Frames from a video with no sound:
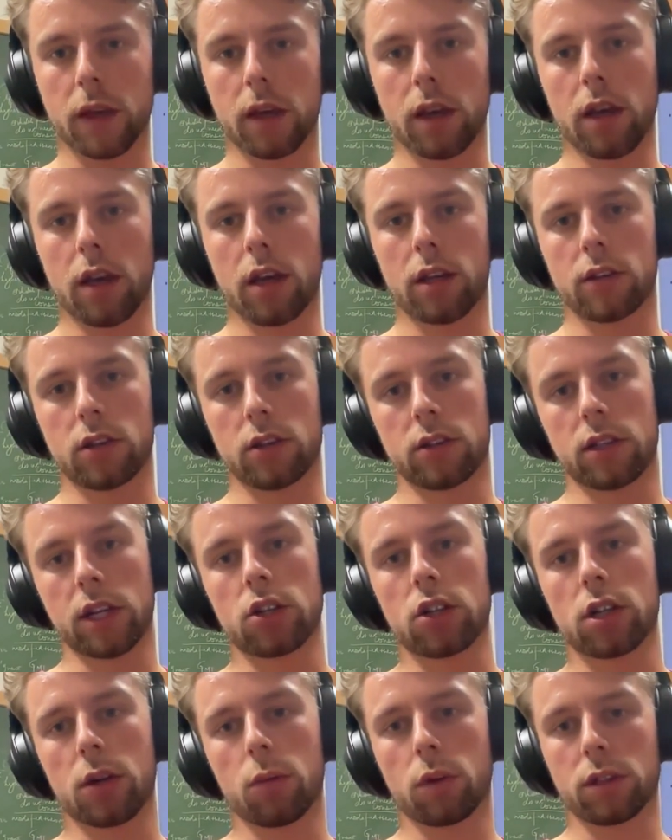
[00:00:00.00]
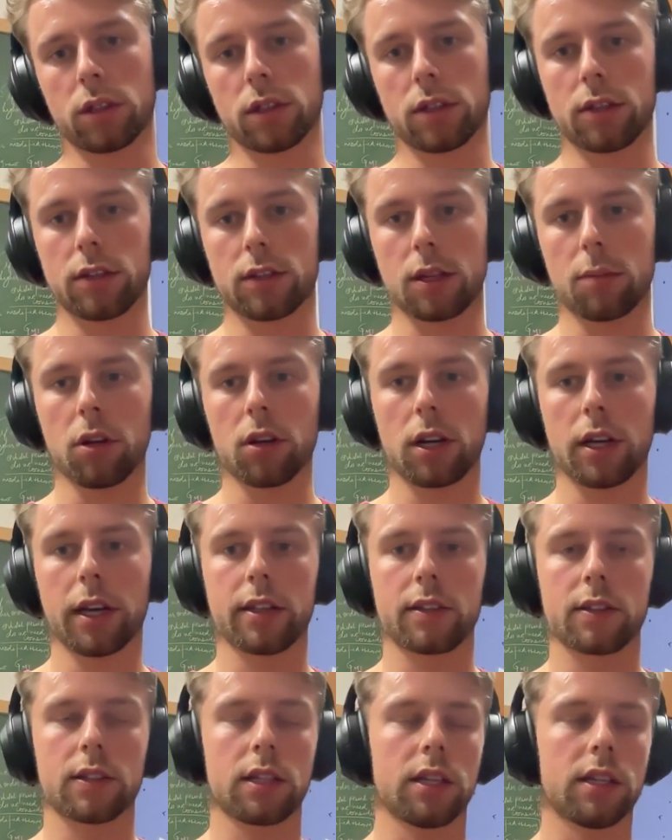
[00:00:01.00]
And so essentially what this
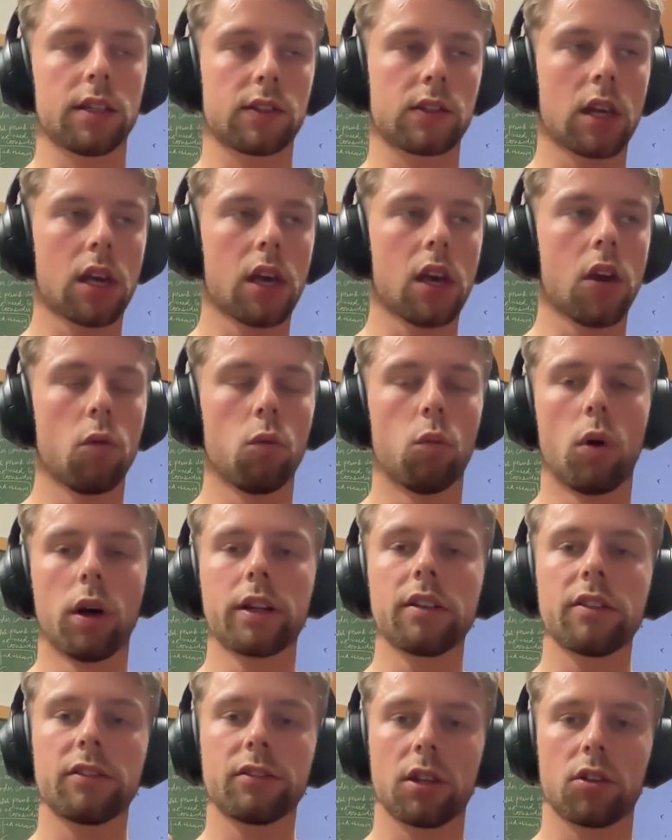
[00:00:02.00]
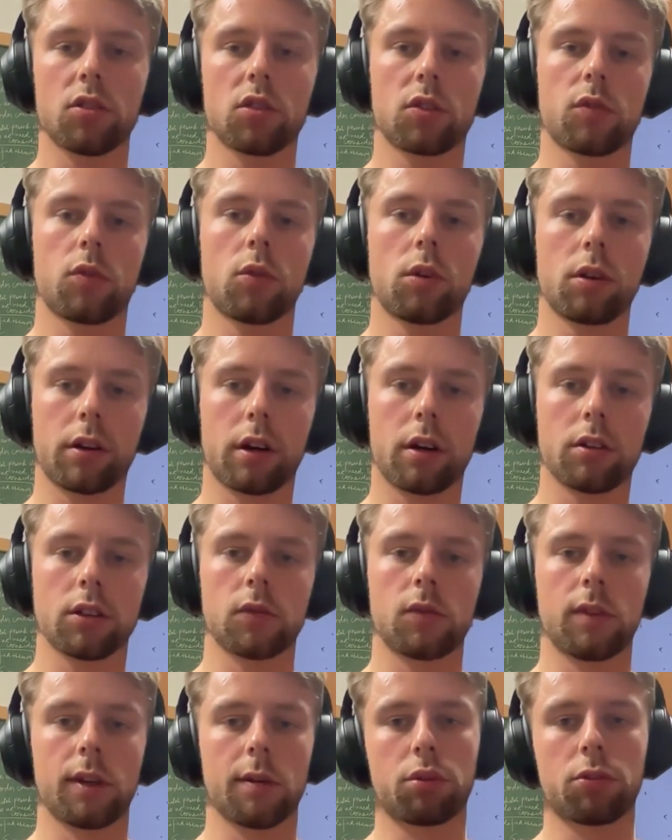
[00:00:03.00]
simulates is, what if those foregrounds
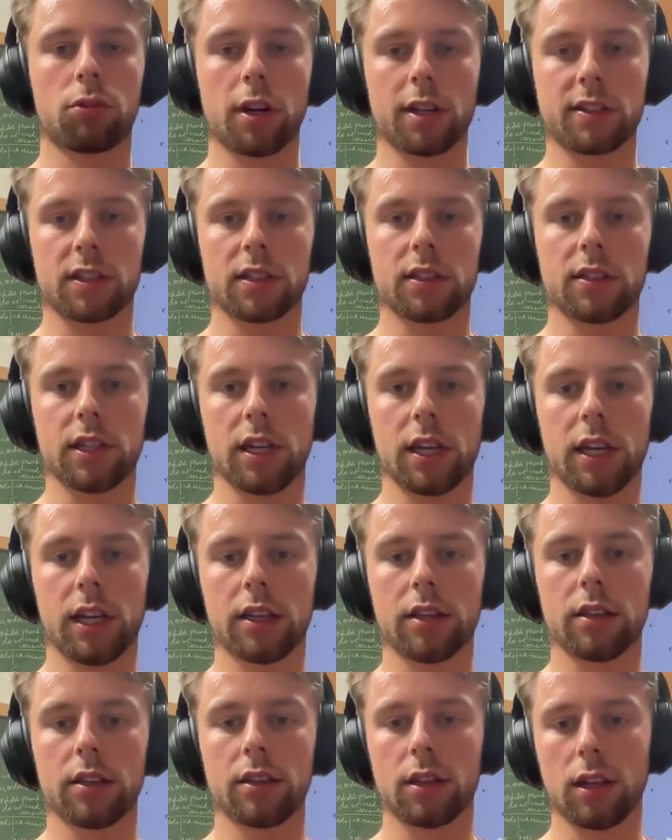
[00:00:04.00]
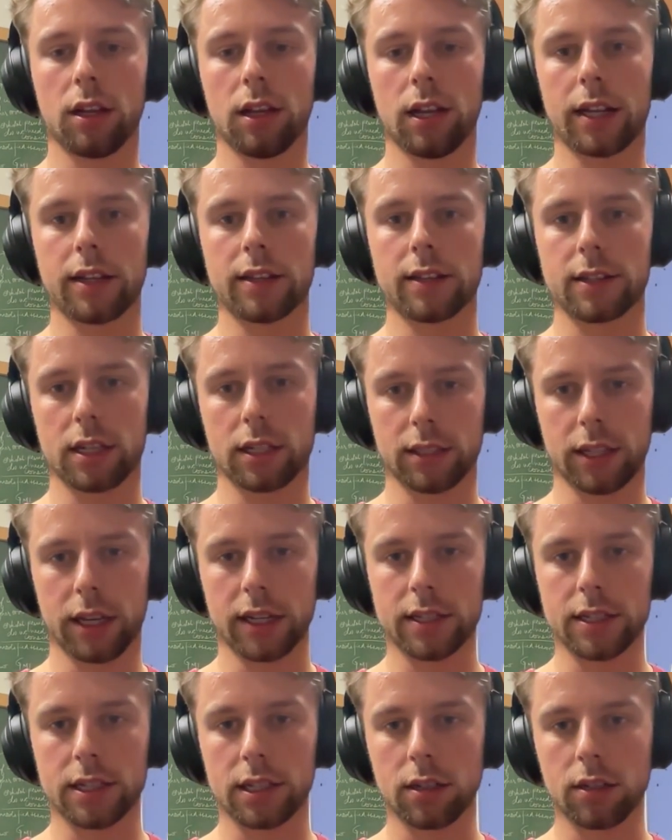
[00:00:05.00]
were present in the lensing
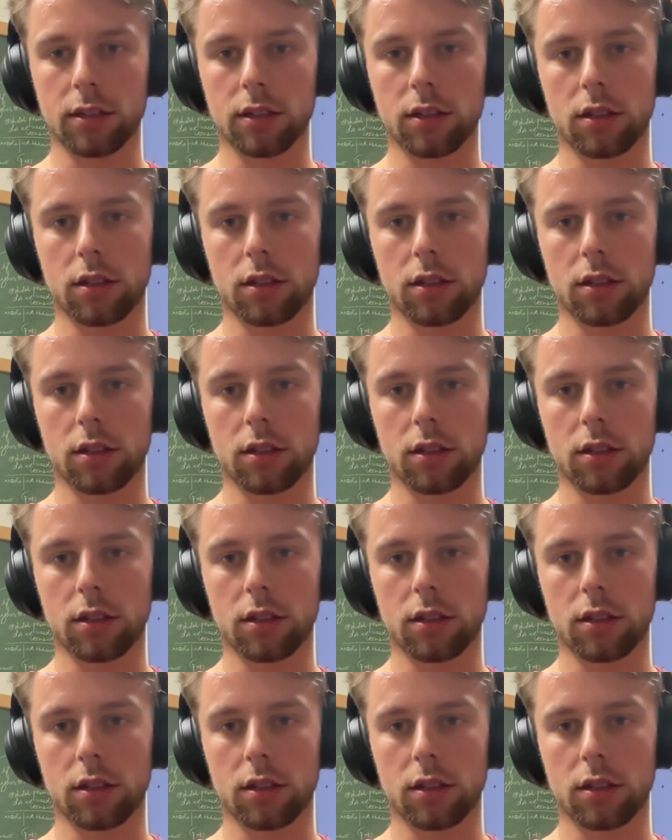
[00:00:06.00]
data?